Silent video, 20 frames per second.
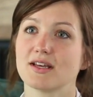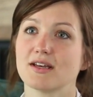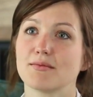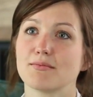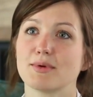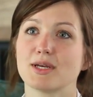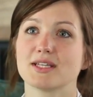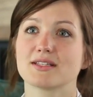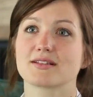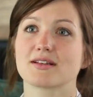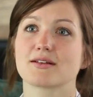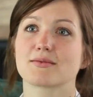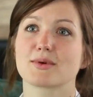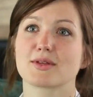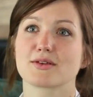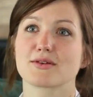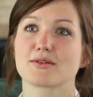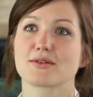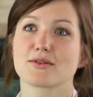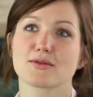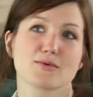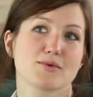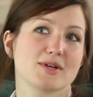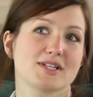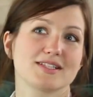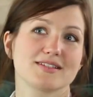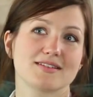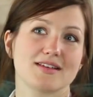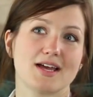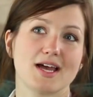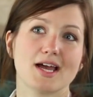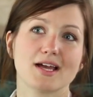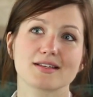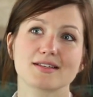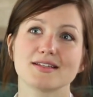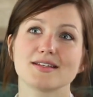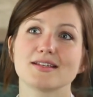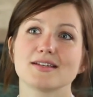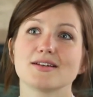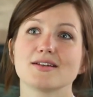based on whether they're the ones
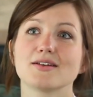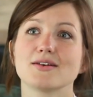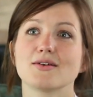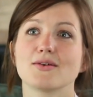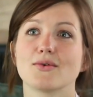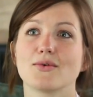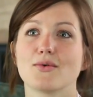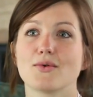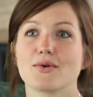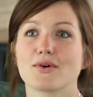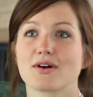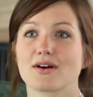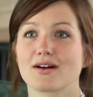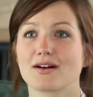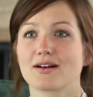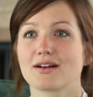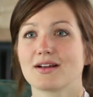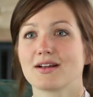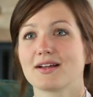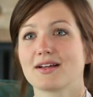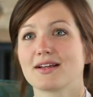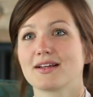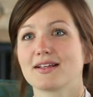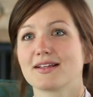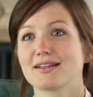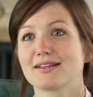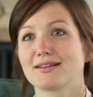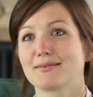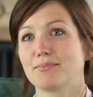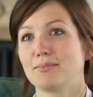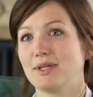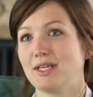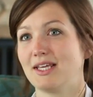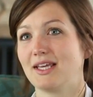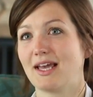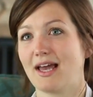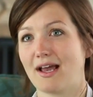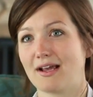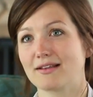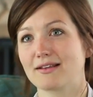acting or
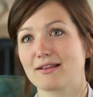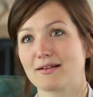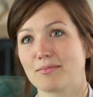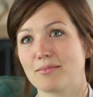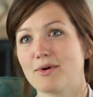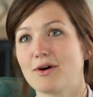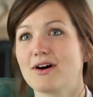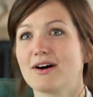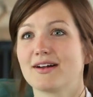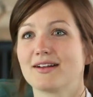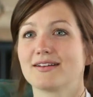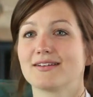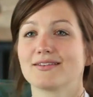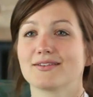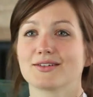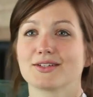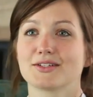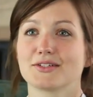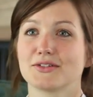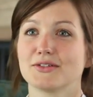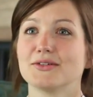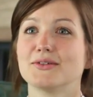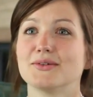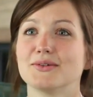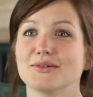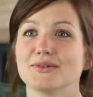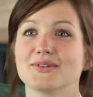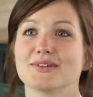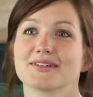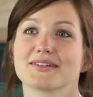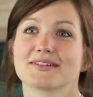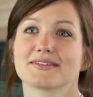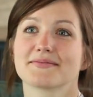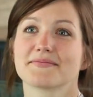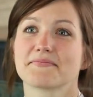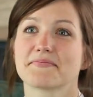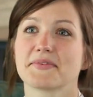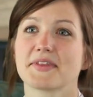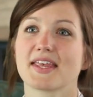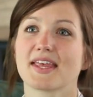being acted upon or to or
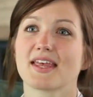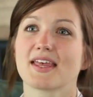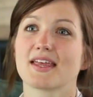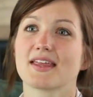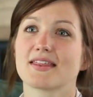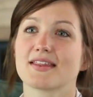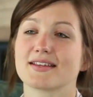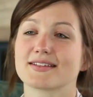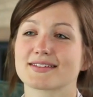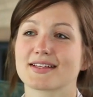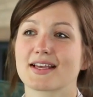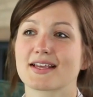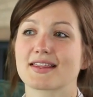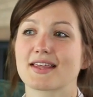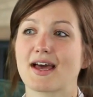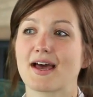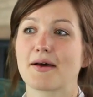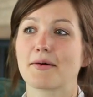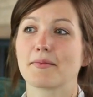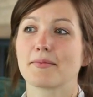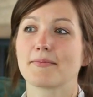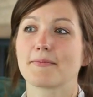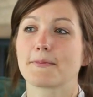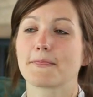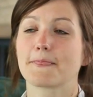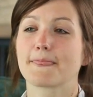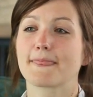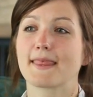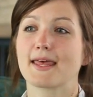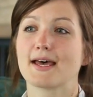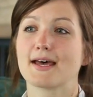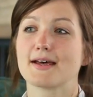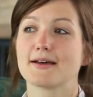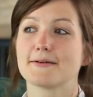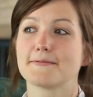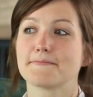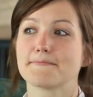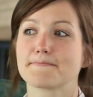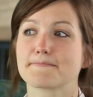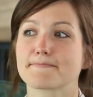things like that.
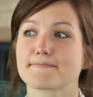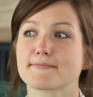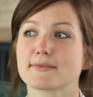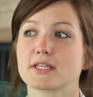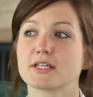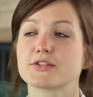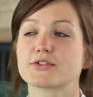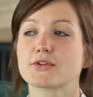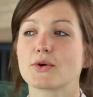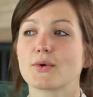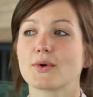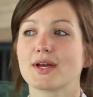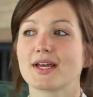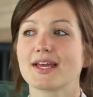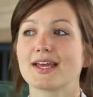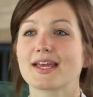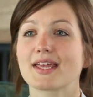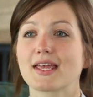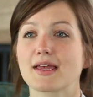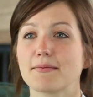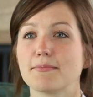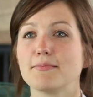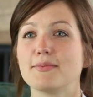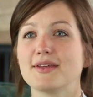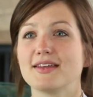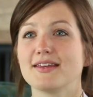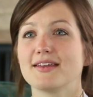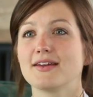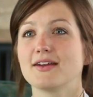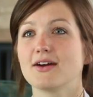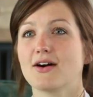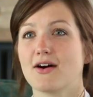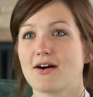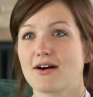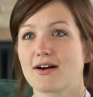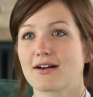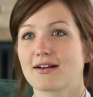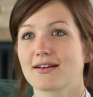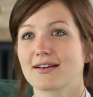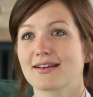So it can be
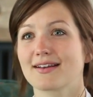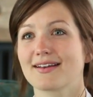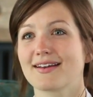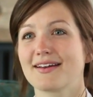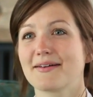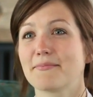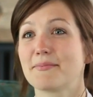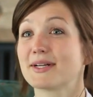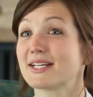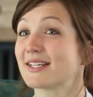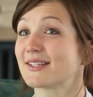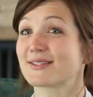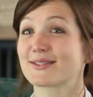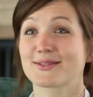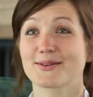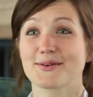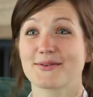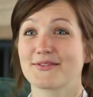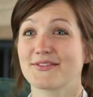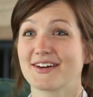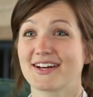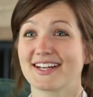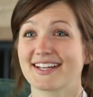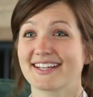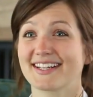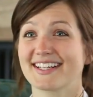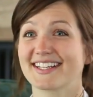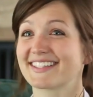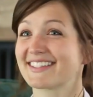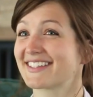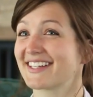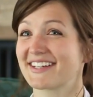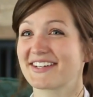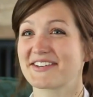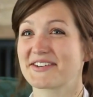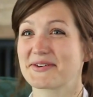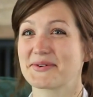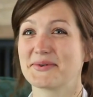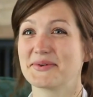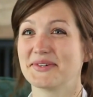hard, but it's so fun. It's such
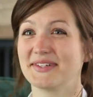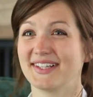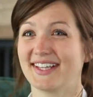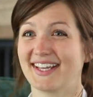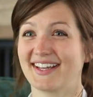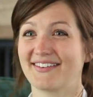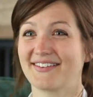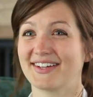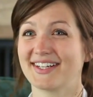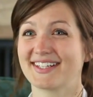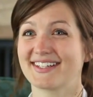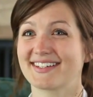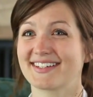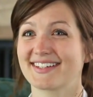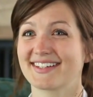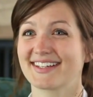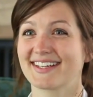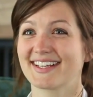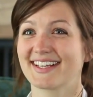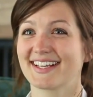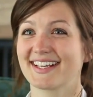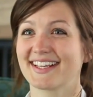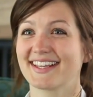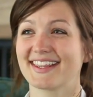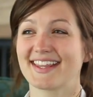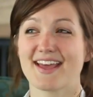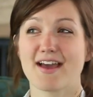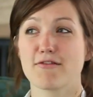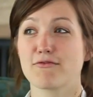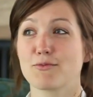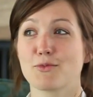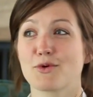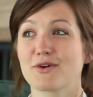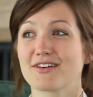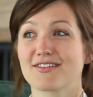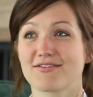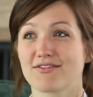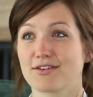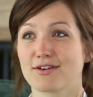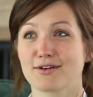a cool language. They have
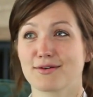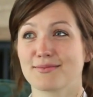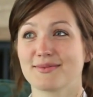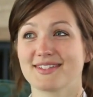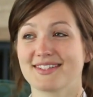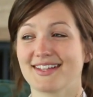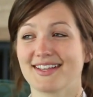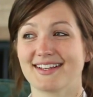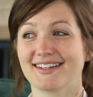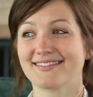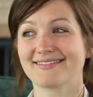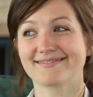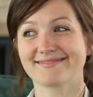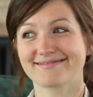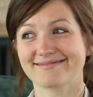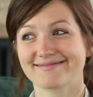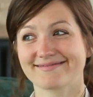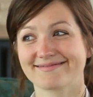more verbs than